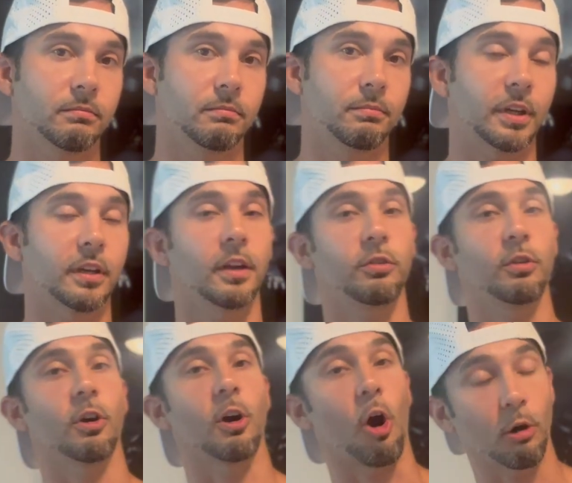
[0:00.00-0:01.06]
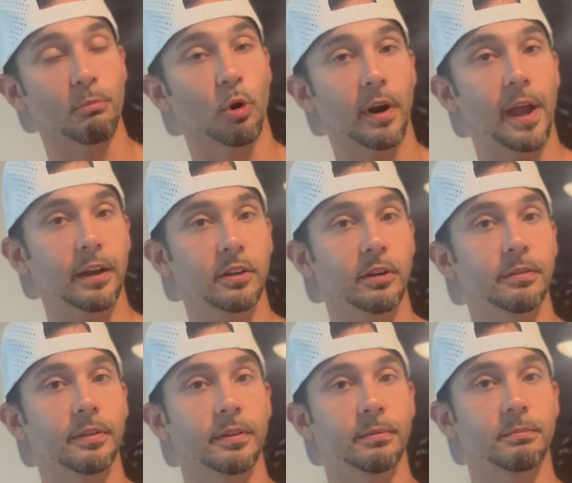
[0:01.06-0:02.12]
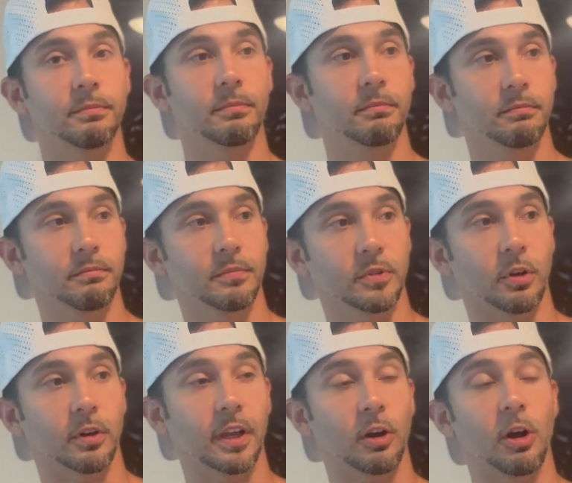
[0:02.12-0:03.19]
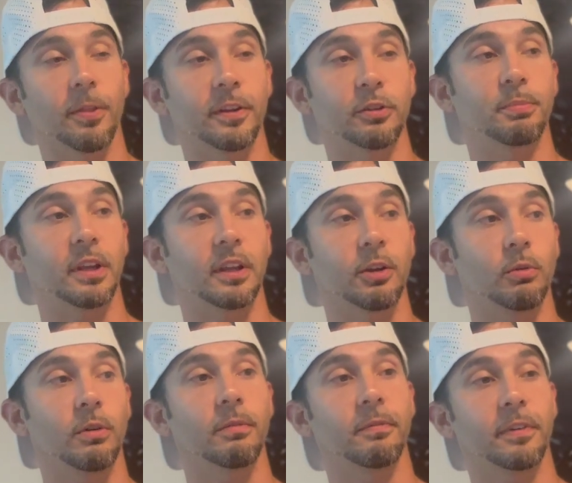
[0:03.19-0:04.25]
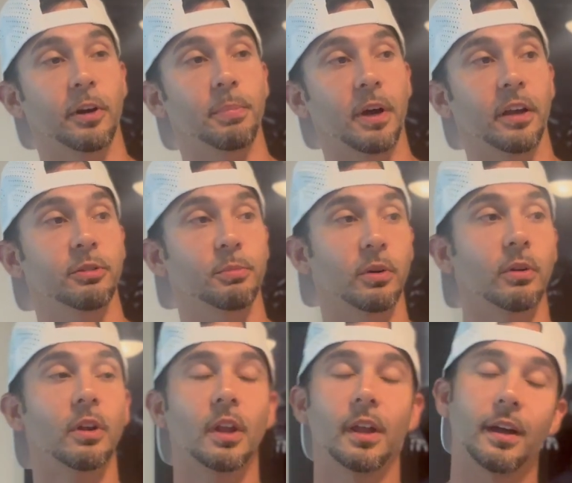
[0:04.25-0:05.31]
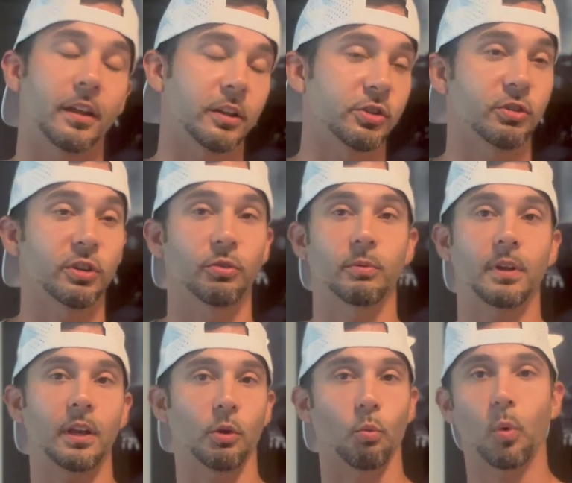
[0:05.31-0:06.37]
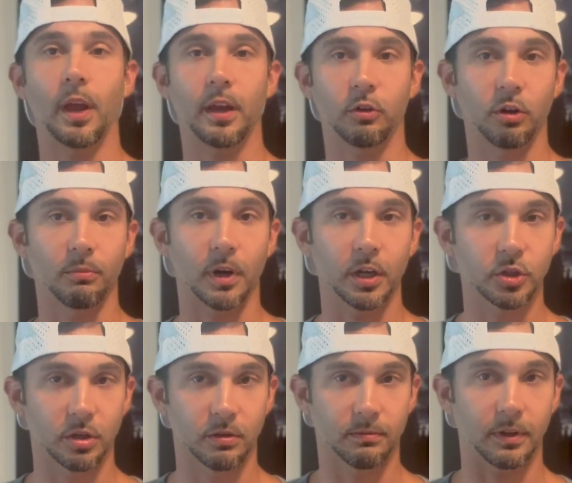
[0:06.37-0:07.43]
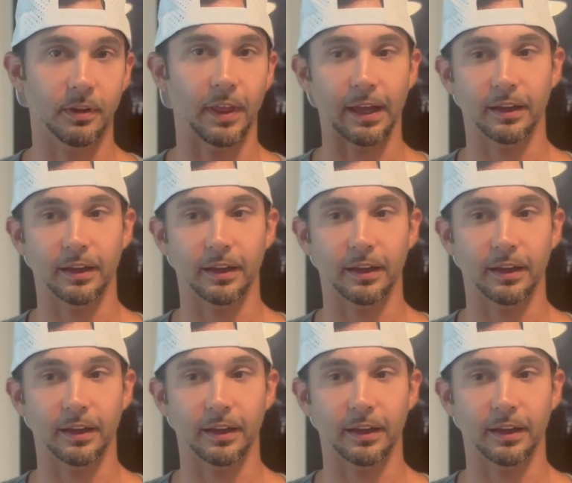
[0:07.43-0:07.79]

because you are more active. So again, all things being equal, very possible, unless you're just eating way too much. In that